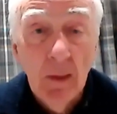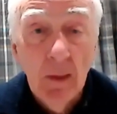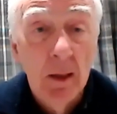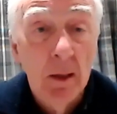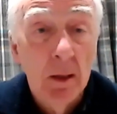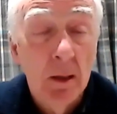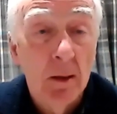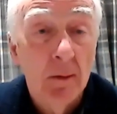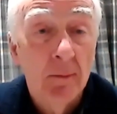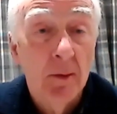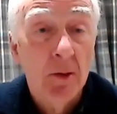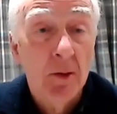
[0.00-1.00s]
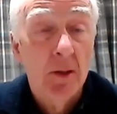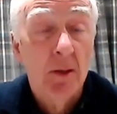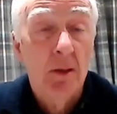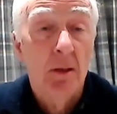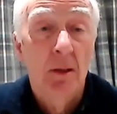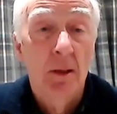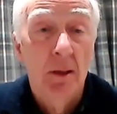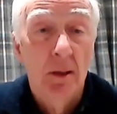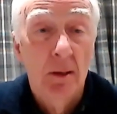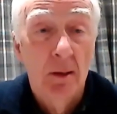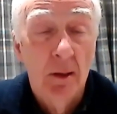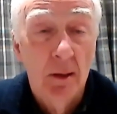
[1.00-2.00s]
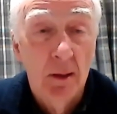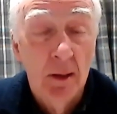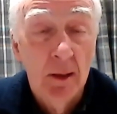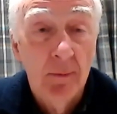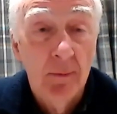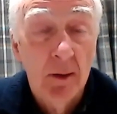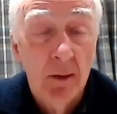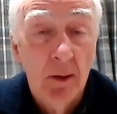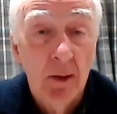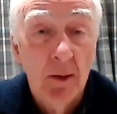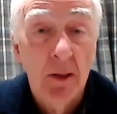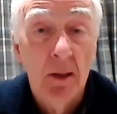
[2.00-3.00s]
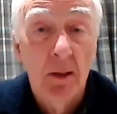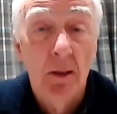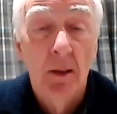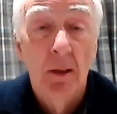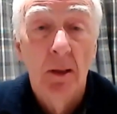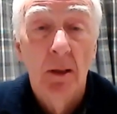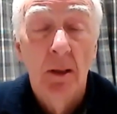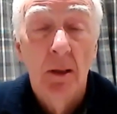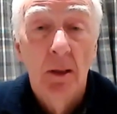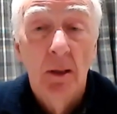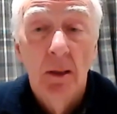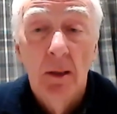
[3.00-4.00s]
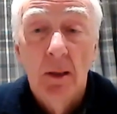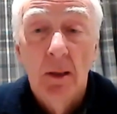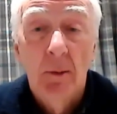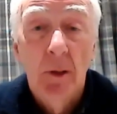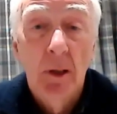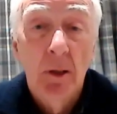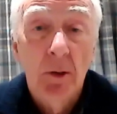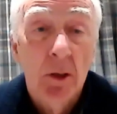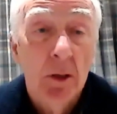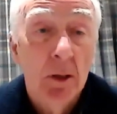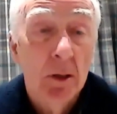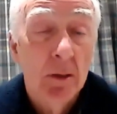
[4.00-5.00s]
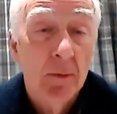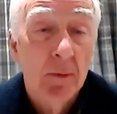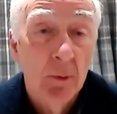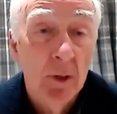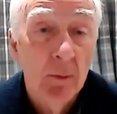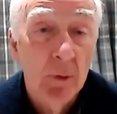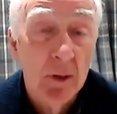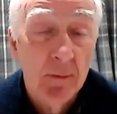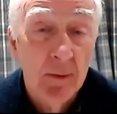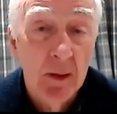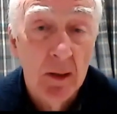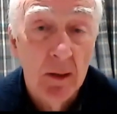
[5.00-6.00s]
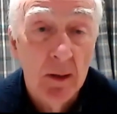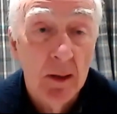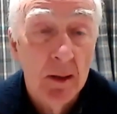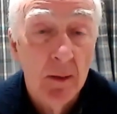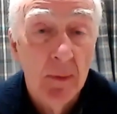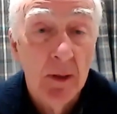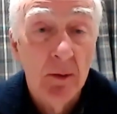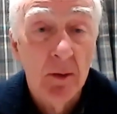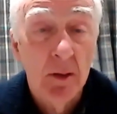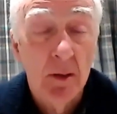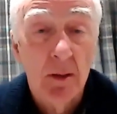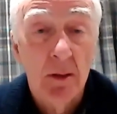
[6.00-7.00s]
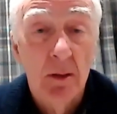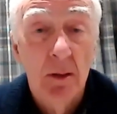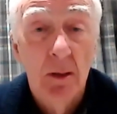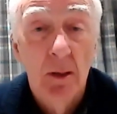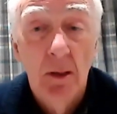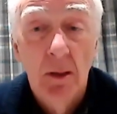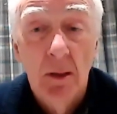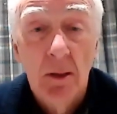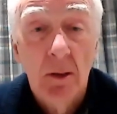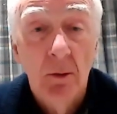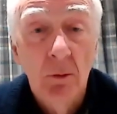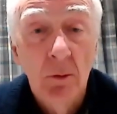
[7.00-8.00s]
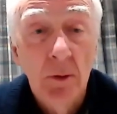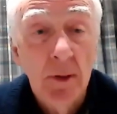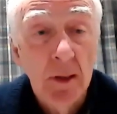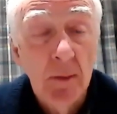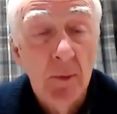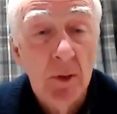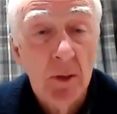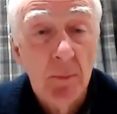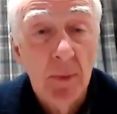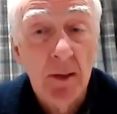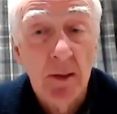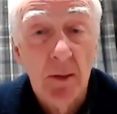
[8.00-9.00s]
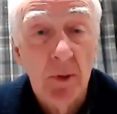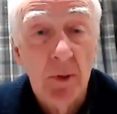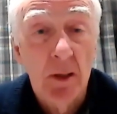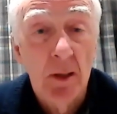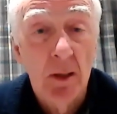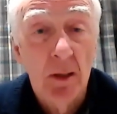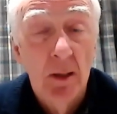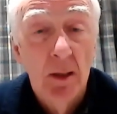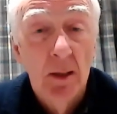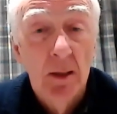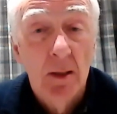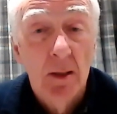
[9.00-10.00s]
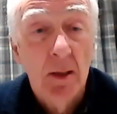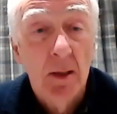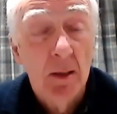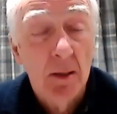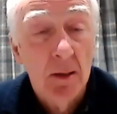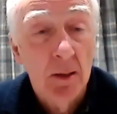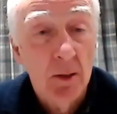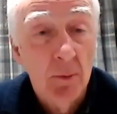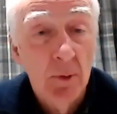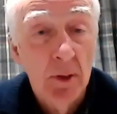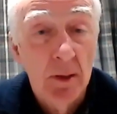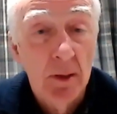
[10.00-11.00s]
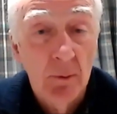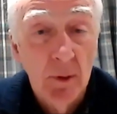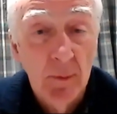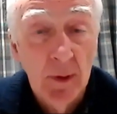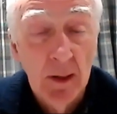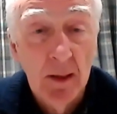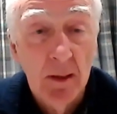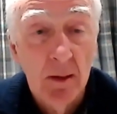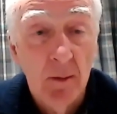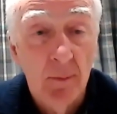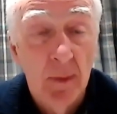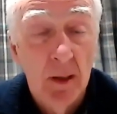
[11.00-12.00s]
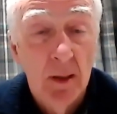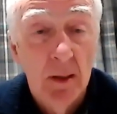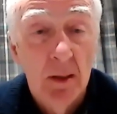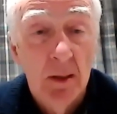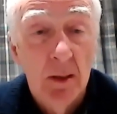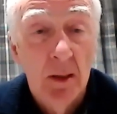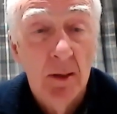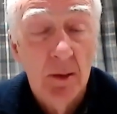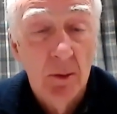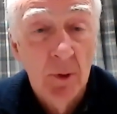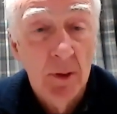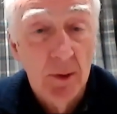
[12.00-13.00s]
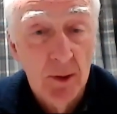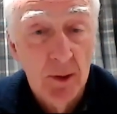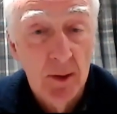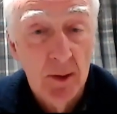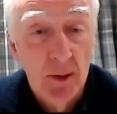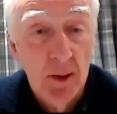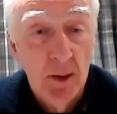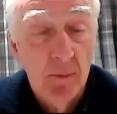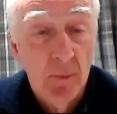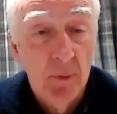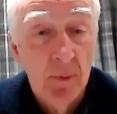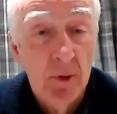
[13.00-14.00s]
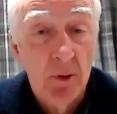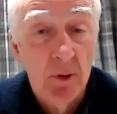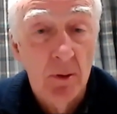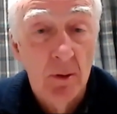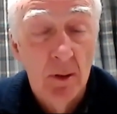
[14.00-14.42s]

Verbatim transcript: in uh, verses uh, 11 to 13. Now, a large herd of swine was feeding there near the mountains. So all the demons begged him, saying, Send us to the swine that we may enter them. And at once Jesus gave them permission.